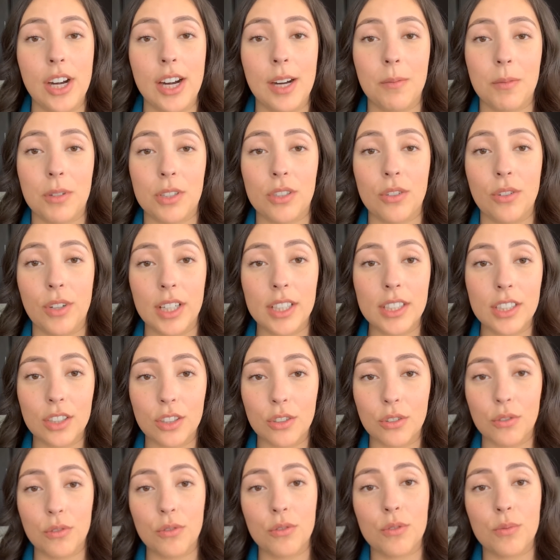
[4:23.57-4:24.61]
I'm just going to
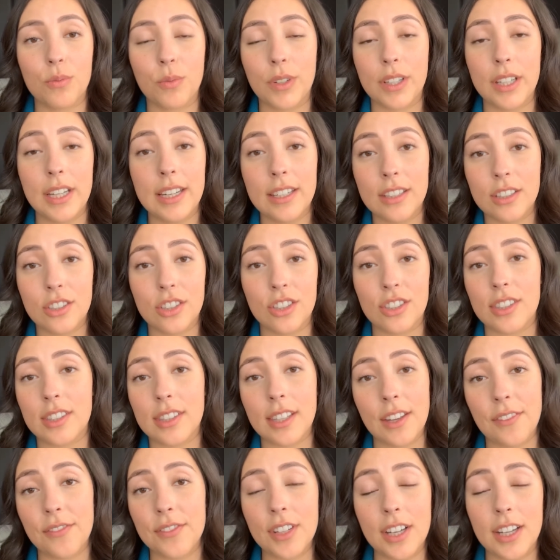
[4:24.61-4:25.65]
use what is just
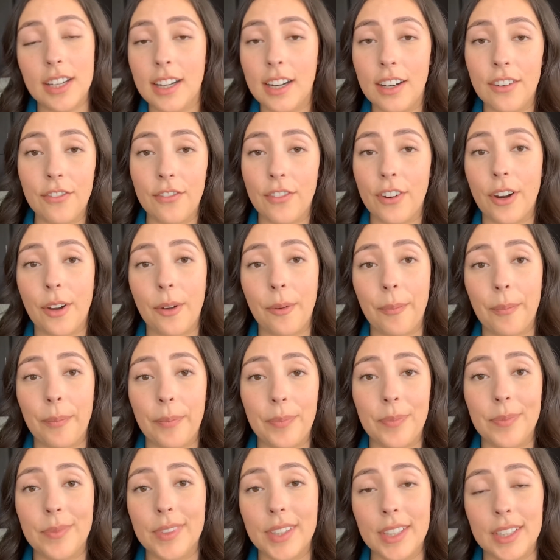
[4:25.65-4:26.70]
left on it from
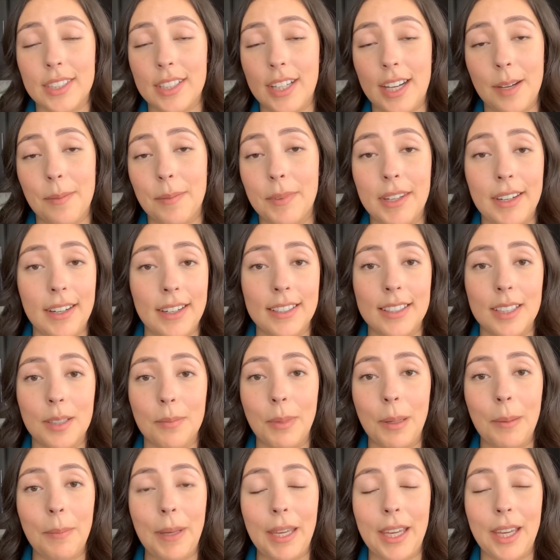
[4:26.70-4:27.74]
the time that I did
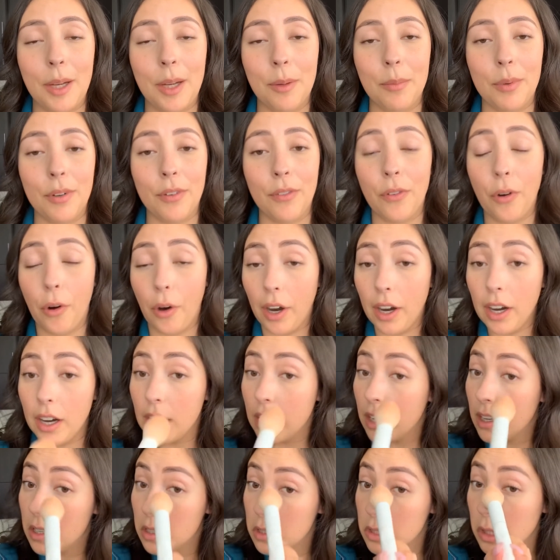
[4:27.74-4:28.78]
my makeup before.
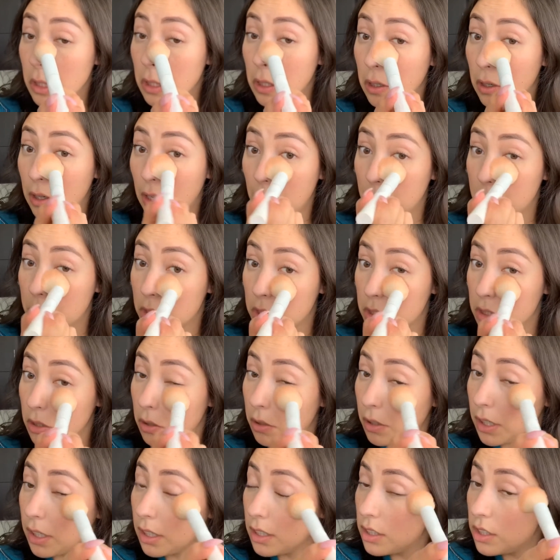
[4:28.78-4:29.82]
So I'm just
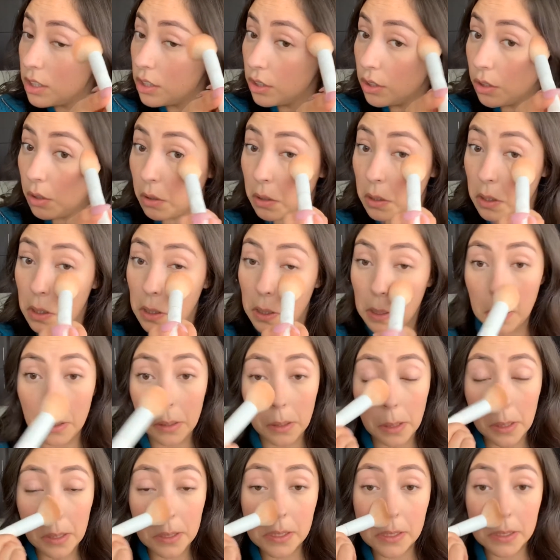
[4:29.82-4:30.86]
going to
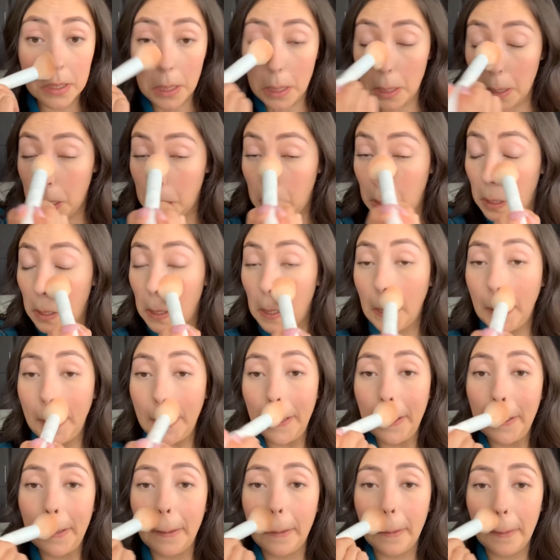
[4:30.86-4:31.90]
set
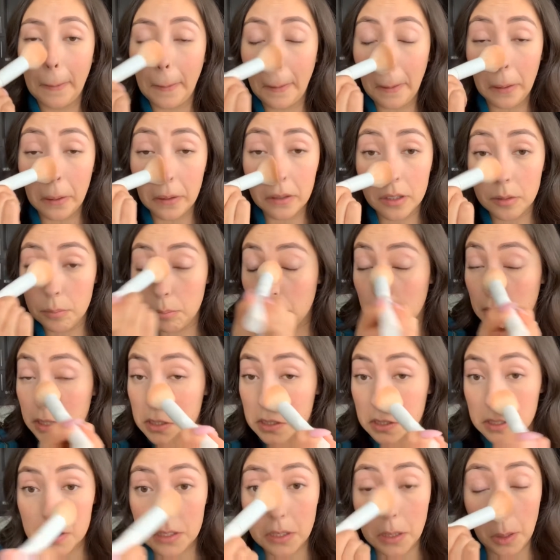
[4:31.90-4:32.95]
all the
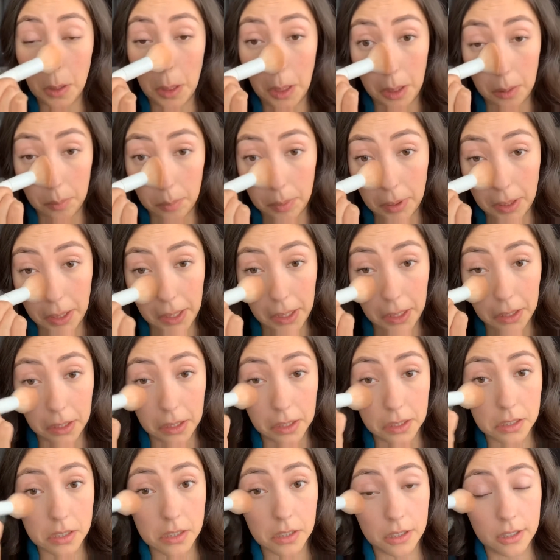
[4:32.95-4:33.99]
places that I applied
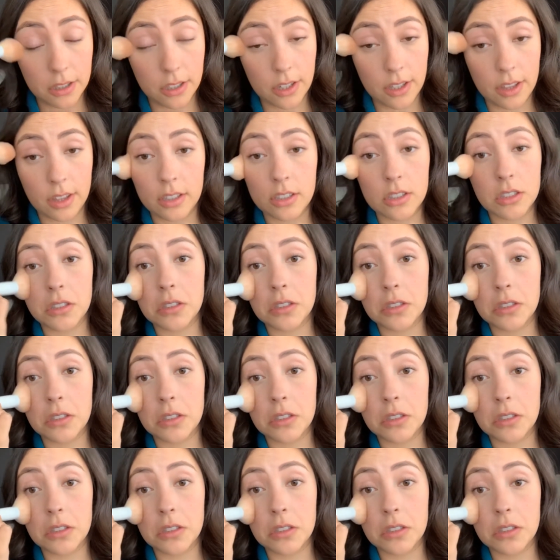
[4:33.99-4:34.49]
concealer.